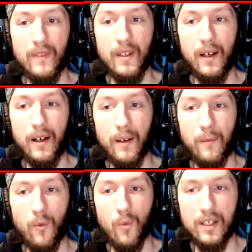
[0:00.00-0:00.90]

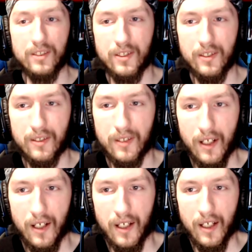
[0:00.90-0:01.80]
Um, Wesker
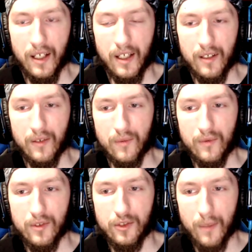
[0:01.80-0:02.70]

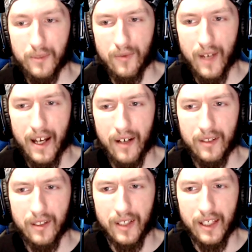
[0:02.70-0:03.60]
jumps
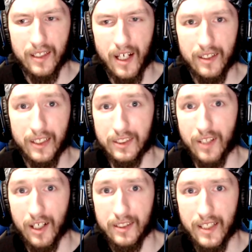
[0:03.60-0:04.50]
around like kind of like
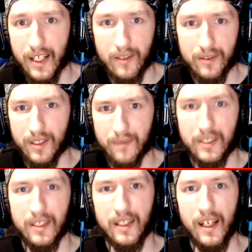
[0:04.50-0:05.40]
Dante or
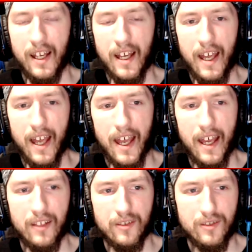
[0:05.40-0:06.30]
something,
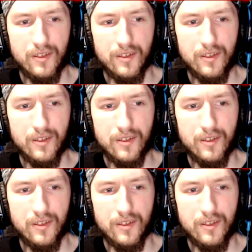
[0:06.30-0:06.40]
and